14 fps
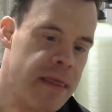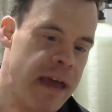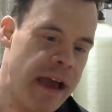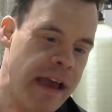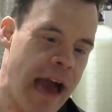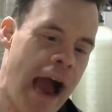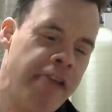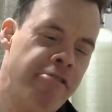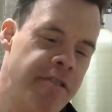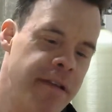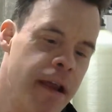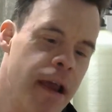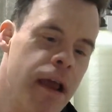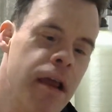like, I
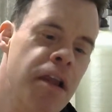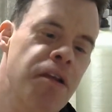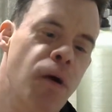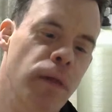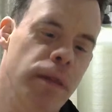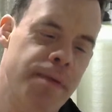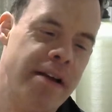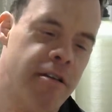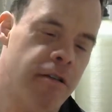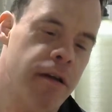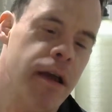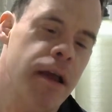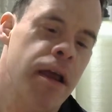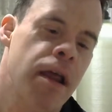could totally
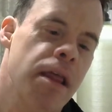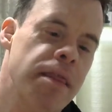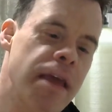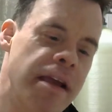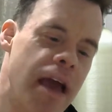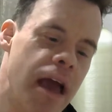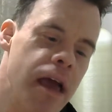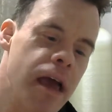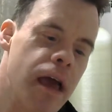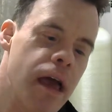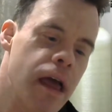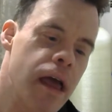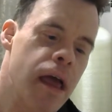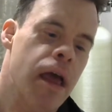picture, like,
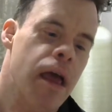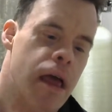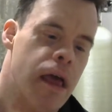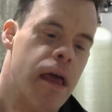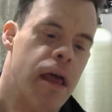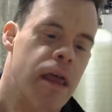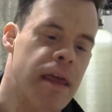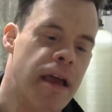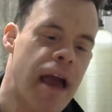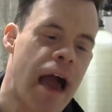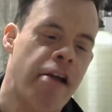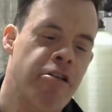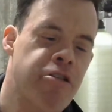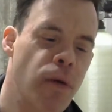
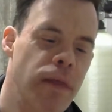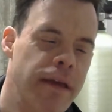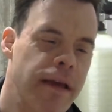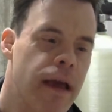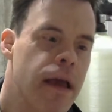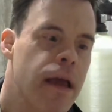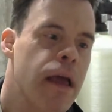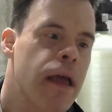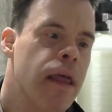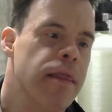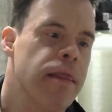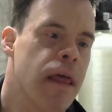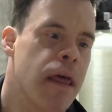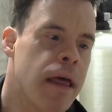I could totally,
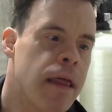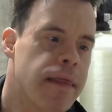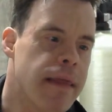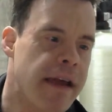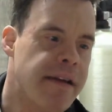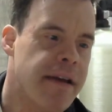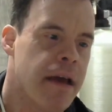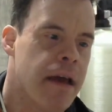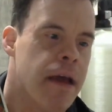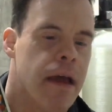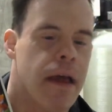like,